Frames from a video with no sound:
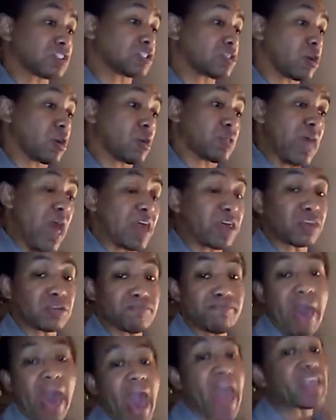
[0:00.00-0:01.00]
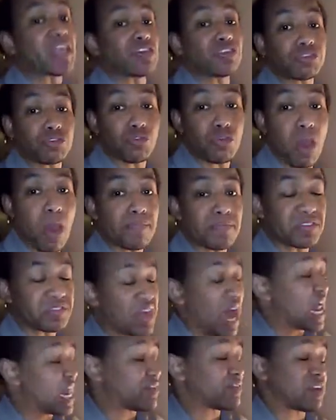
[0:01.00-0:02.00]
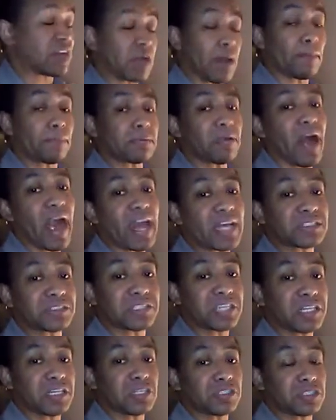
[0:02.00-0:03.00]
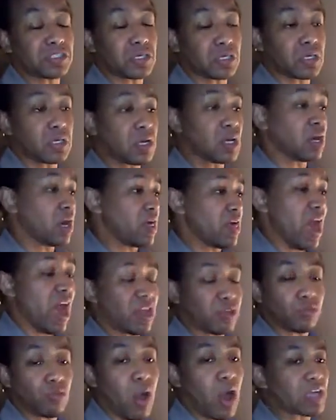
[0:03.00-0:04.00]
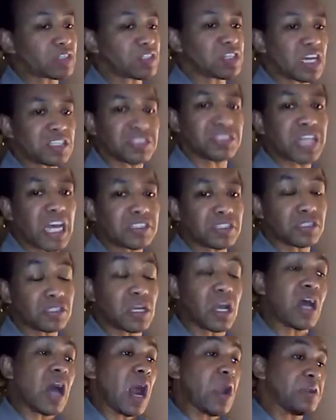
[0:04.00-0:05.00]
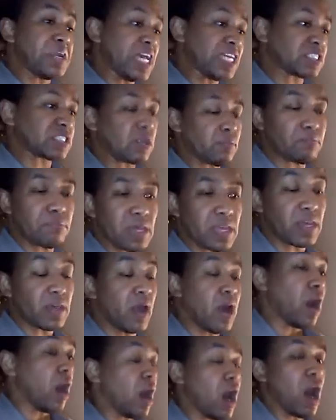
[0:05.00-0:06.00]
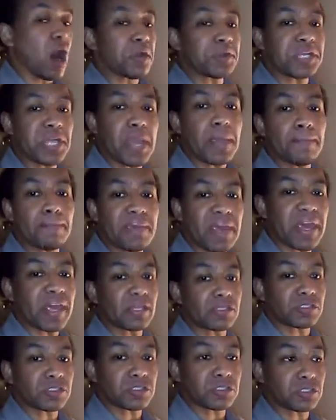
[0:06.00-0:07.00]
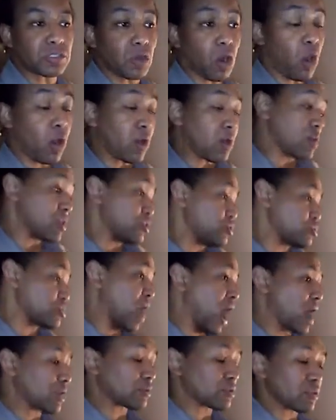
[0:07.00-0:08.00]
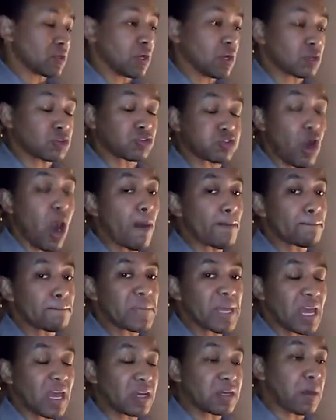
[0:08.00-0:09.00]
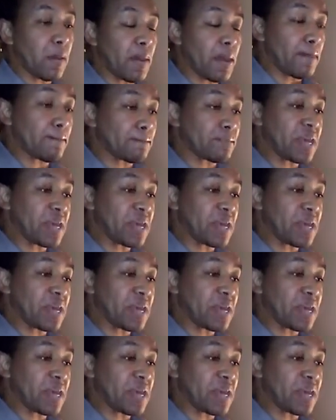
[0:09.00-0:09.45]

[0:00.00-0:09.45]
signature that is manuscript. is not even a compliant signature. As why Judge Jessner needs to be uh, debenched. Or you got Trump being